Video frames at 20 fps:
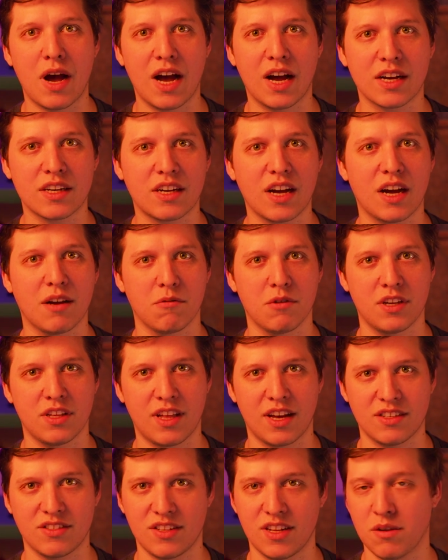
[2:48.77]
back I
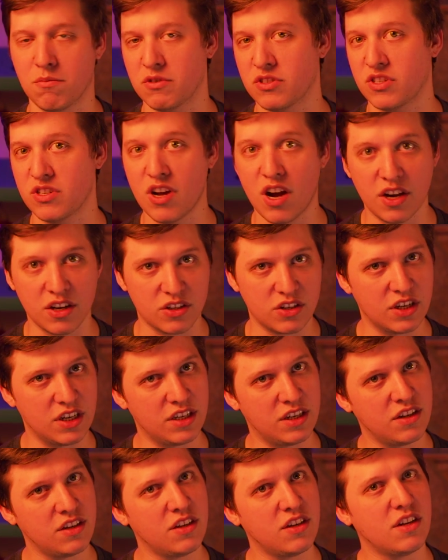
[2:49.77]
realized that it was not
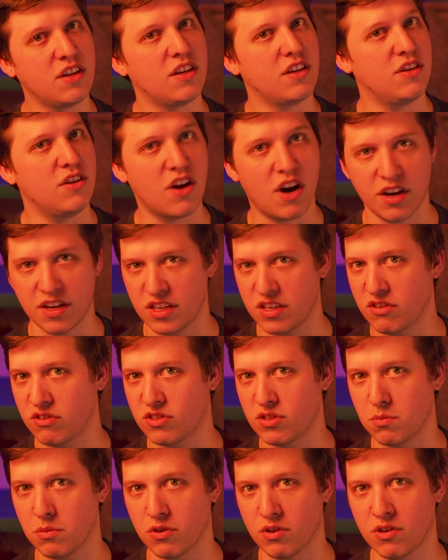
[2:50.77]
good, not
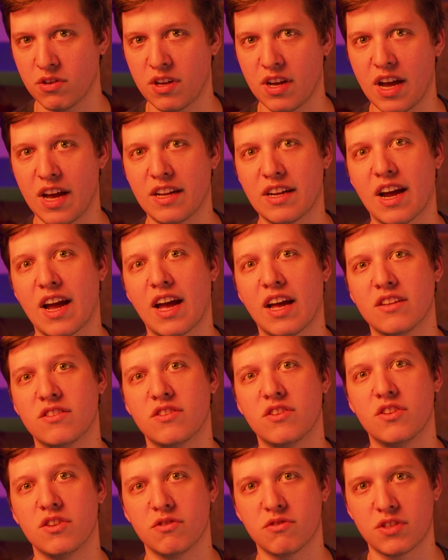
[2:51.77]
usable, and I had
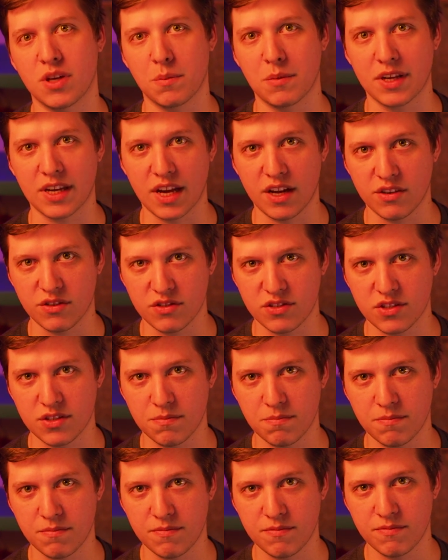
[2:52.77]
to do something else.
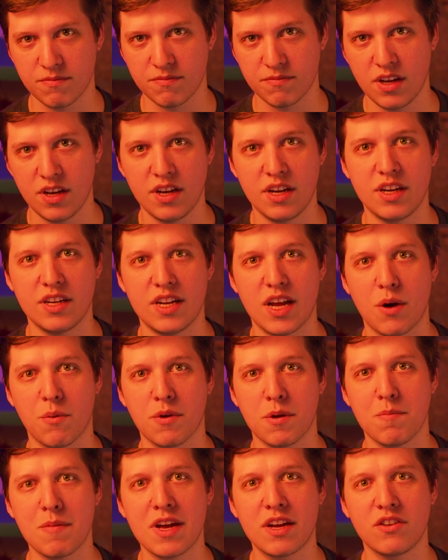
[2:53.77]
Now
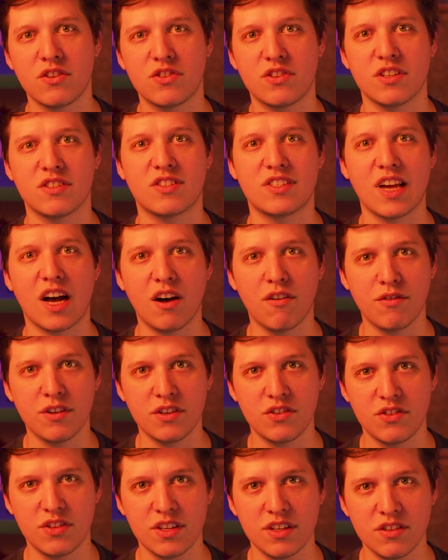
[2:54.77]
we managed to
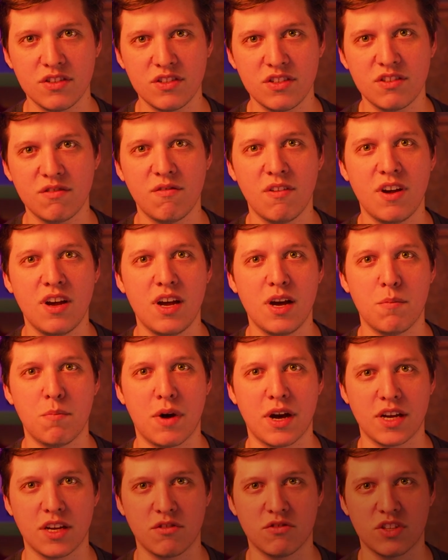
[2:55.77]
salvage this
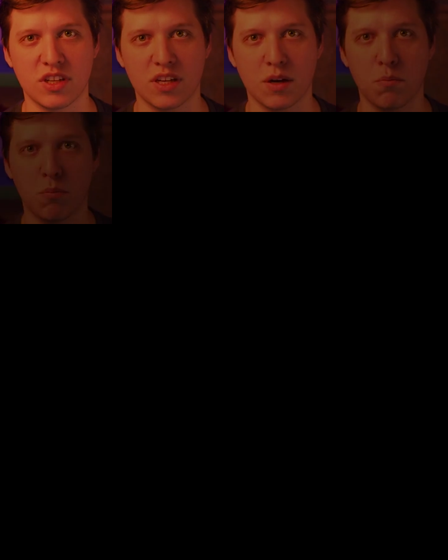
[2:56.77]
by using